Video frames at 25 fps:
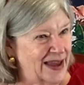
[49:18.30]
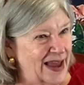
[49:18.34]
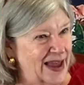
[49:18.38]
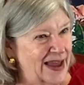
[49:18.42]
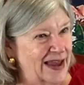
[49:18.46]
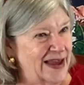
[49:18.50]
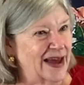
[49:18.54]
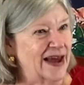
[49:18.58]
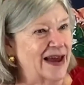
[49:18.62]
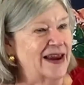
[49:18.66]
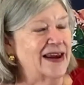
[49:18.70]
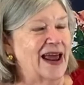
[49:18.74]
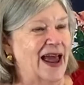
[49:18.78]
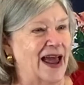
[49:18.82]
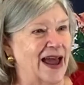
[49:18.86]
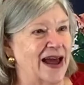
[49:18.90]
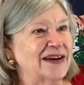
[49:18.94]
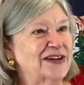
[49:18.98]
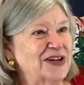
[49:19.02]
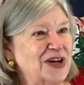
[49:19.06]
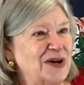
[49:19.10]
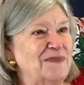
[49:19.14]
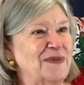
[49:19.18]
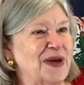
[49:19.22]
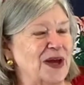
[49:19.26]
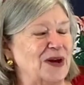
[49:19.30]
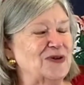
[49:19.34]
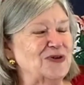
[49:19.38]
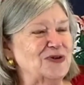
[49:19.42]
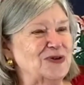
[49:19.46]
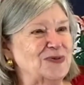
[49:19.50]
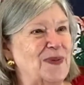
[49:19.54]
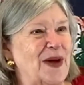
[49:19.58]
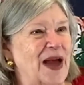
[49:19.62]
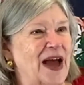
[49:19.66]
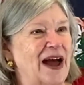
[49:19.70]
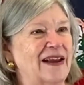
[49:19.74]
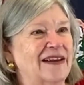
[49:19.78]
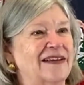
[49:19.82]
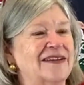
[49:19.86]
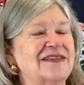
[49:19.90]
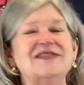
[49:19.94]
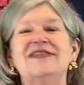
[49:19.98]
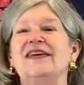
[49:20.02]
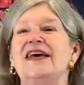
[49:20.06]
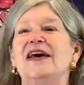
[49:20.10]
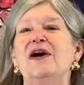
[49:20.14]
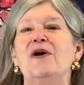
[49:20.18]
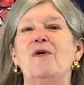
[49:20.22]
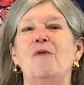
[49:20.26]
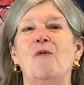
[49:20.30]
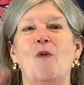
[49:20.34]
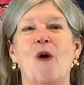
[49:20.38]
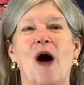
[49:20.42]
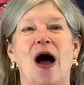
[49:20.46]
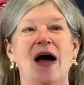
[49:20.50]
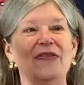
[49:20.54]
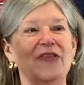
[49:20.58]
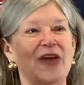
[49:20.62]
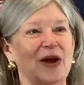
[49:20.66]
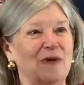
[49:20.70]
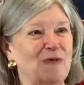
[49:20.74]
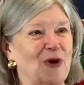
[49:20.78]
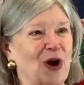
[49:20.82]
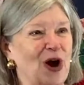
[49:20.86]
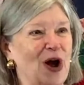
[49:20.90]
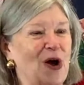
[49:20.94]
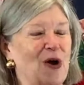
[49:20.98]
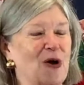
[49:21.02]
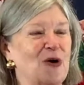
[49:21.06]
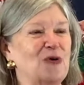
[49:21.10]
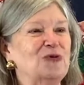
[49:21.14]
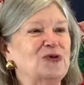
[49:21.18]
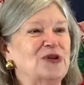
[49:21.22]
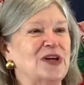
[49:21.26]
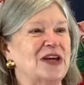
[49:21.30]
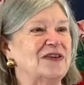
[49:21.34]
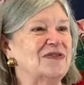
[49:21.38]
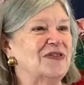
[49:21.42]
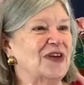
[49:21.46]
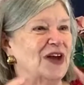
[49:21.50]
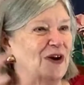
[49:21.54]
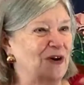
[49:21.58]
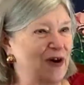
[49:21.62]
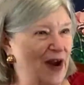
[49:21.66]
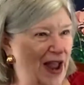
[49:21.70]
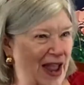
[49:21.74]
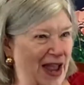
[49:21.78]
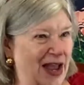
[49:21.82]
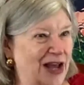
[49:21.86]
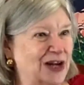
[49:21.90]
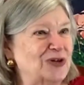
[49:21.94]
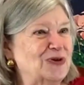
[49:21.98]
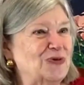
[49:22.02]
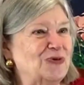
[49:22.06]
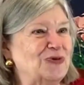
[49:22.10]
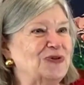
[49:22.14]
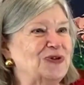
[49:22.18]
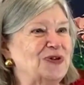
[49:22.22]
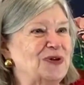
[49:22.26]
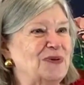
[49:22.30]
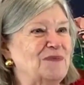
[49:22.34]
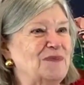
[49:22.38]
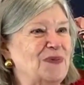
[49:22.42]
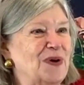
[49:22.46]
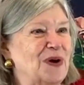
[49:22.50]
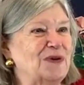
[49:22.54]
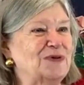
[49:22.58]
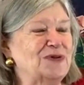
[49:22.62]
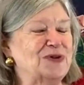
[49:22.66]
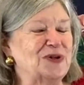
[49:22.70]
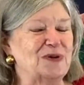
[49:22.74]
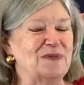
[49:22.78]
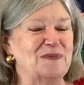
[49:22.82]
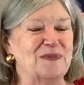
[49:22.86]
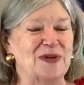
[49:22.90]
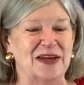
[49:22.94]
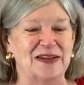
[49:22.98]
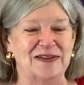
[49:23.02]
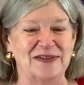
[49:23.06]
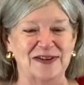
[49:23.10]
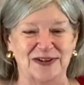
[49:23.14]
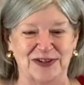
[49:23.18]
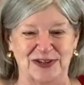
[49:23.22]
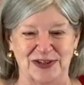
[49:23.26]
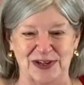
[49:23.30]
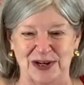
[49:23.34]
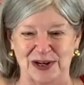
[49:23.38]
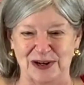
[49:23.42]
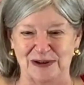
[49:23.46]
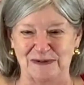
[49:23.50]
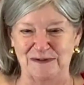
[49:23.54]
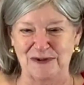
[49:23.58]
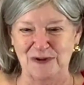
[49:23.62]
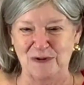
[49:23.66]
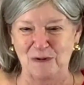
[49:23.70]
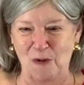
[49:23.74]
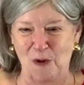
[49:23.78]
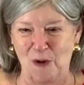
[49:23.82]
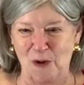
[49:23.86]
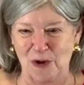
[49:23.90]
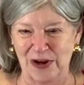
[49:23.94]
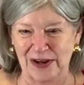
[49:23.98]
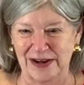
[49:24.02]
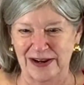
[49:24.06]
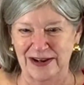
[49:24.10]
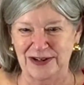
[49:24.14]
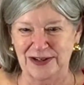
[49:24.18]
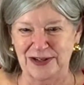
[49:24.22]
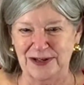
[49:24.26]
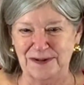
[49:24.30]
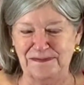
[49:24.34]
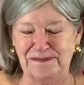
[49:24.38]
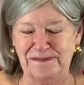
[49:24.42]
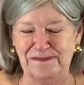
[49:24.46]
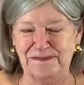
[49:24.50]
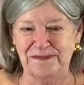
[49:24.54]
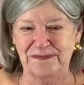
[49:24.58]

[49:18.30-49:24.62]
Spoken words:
at Commander's Palace while they were holding their annual symposium in the city of New Orleans.